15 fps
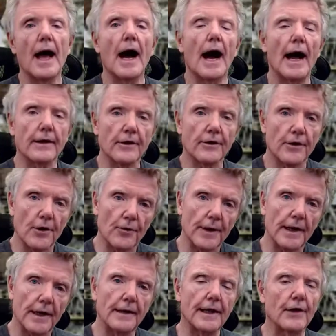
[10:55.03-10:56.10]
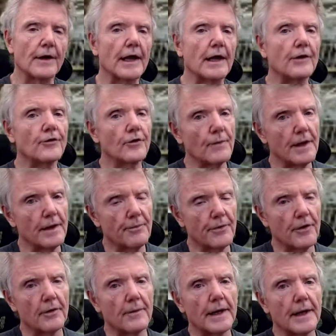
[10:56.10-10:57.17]
I could go in, they would issue me a
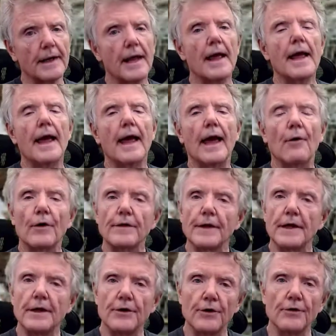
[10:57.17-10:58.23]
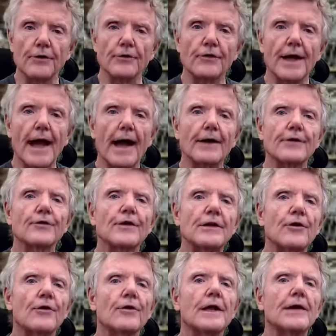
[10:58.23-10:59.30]
permit, and what they do is they actually
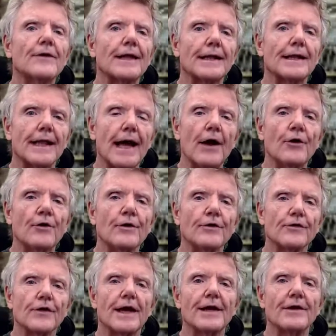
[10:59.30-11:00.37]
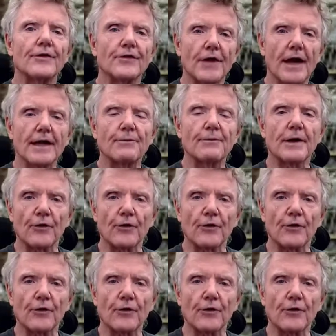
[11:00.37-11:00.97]
don't even allow you to say seismic